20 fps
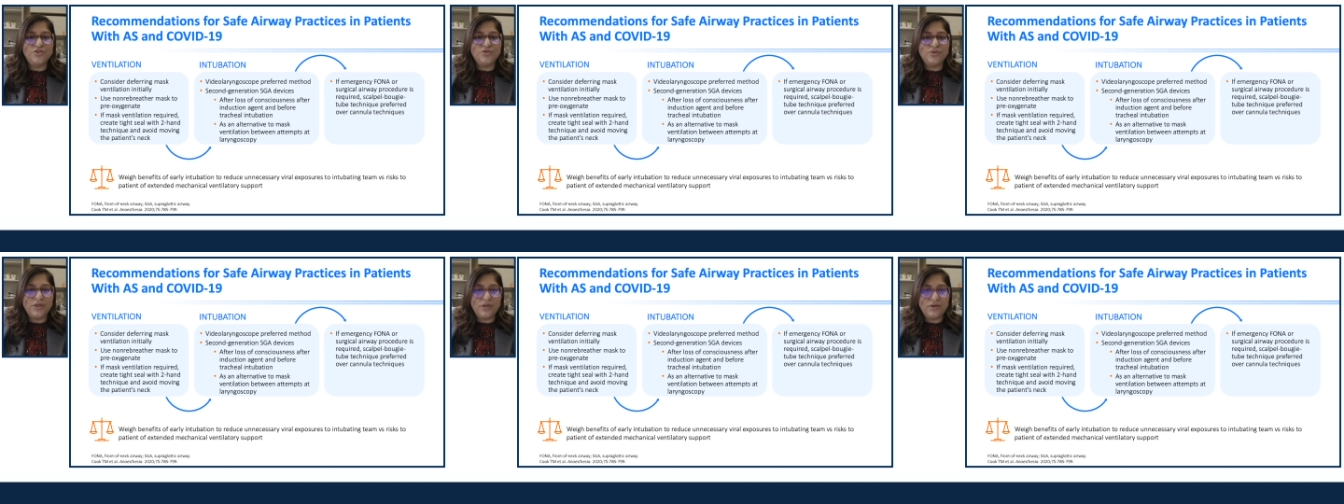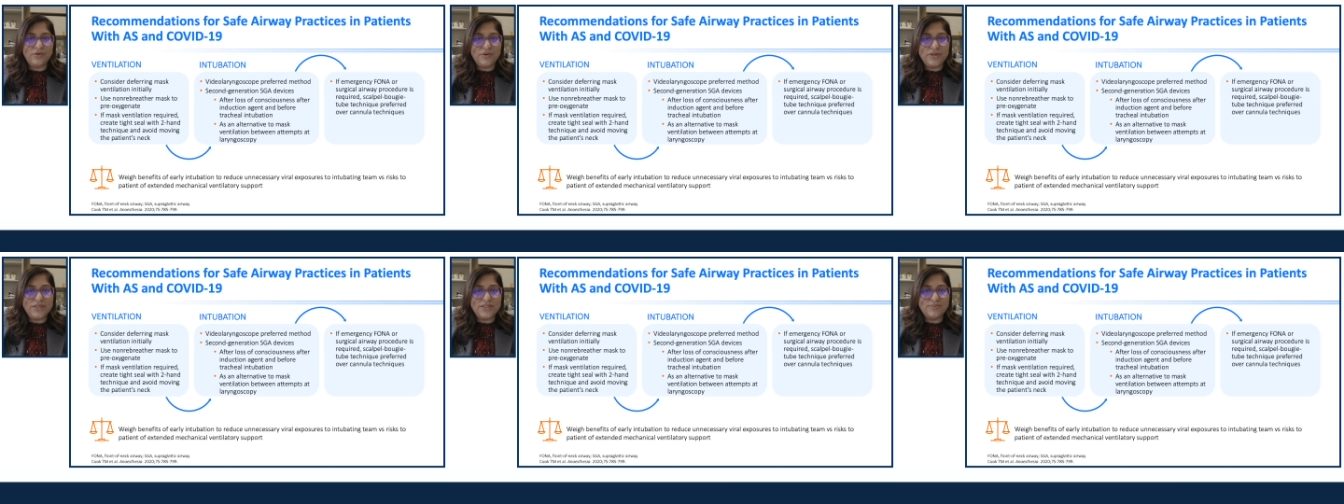to
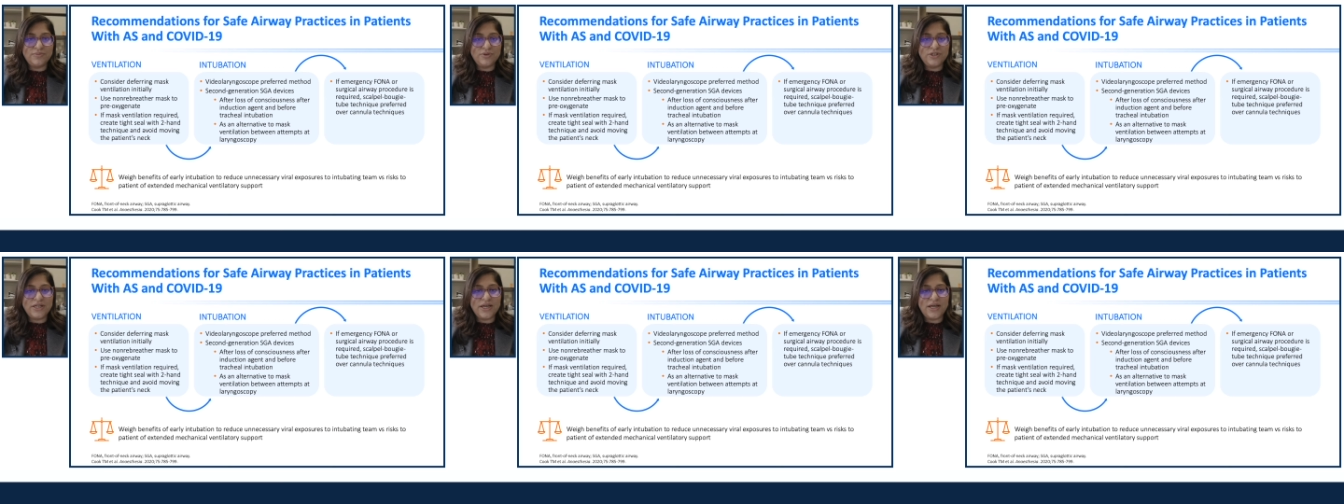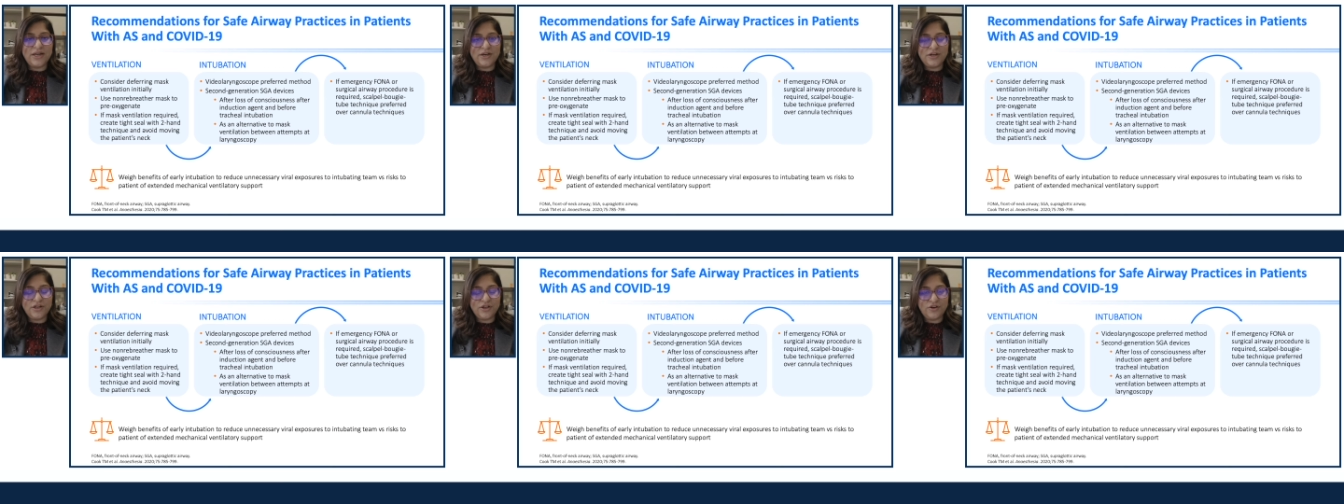increased
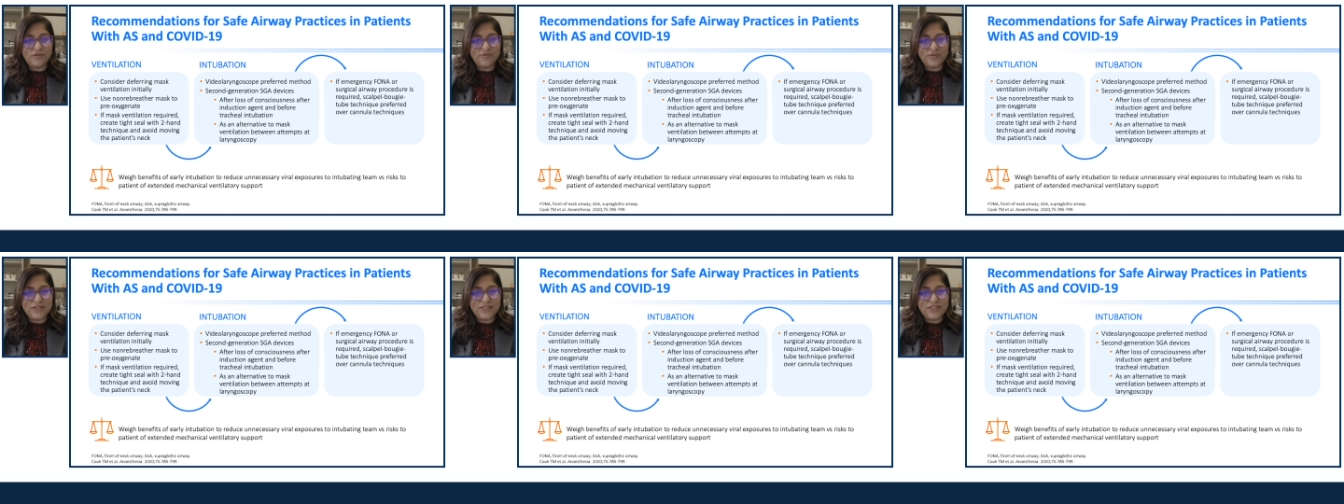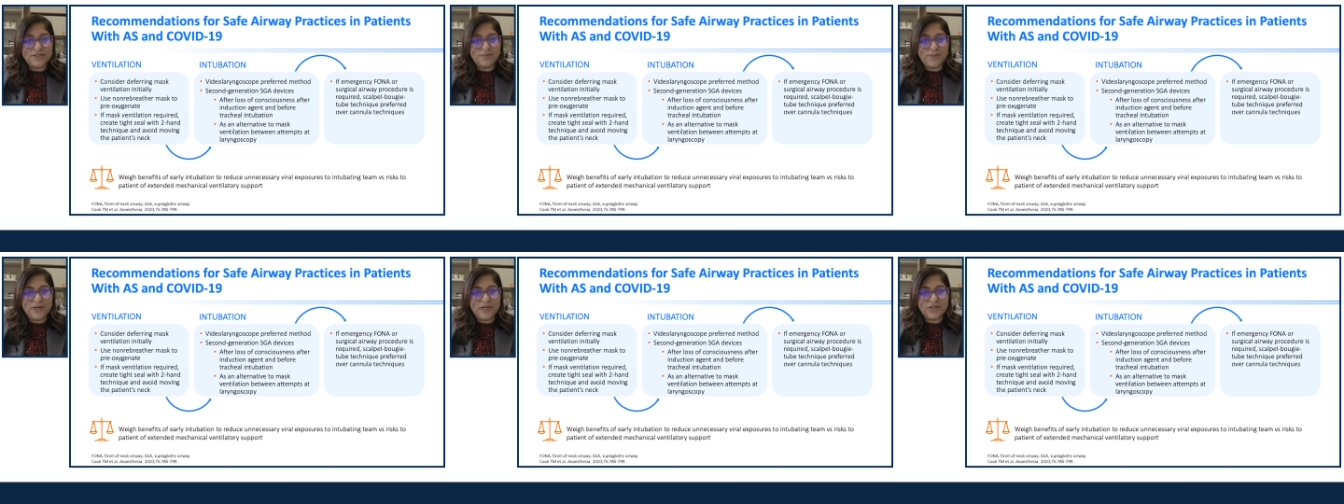mortality of
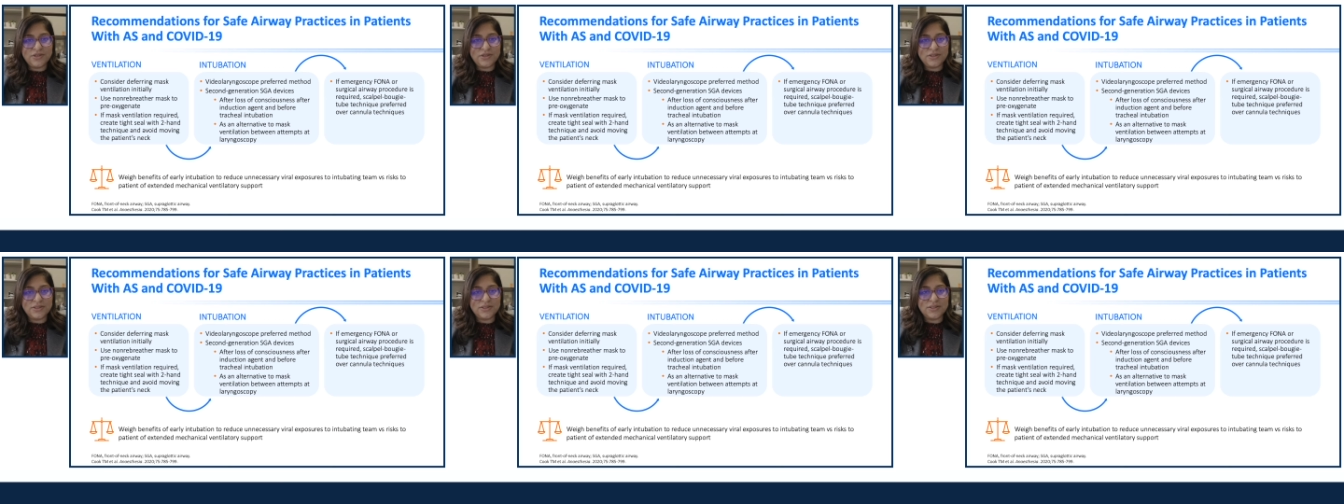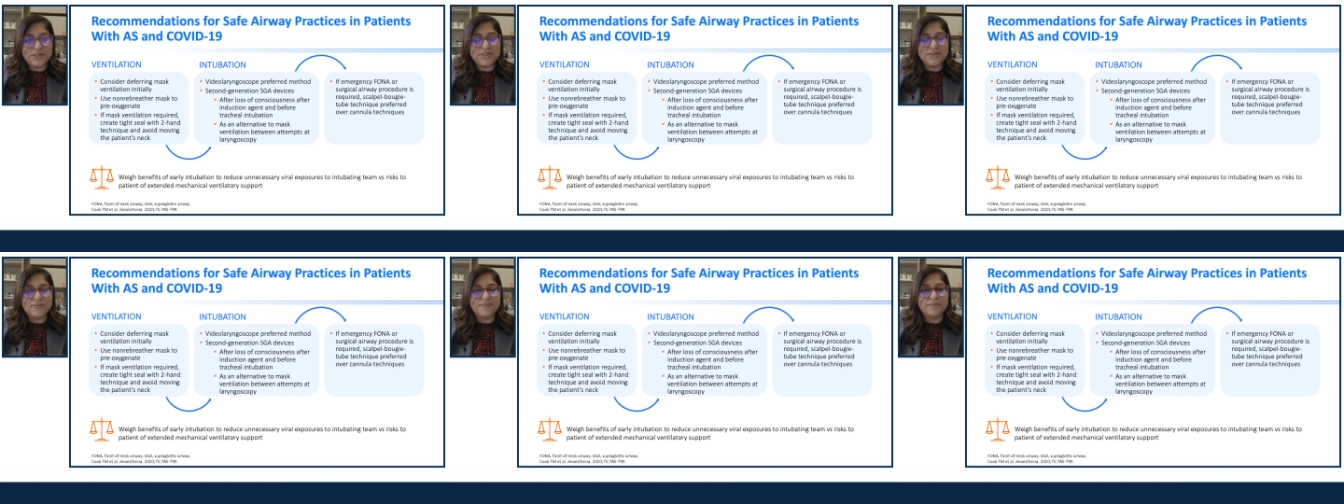these
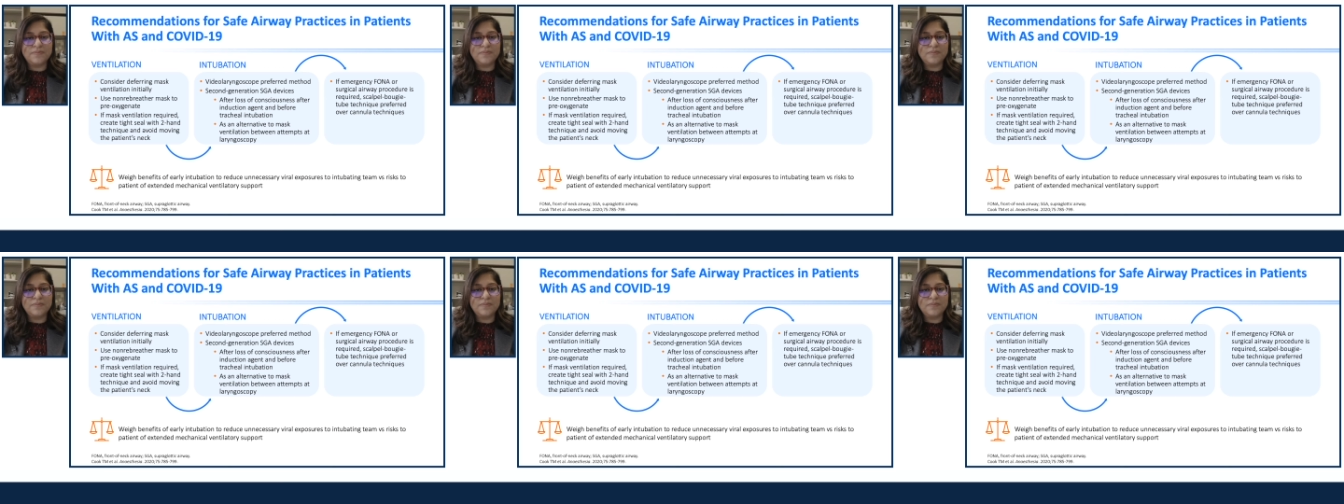patients.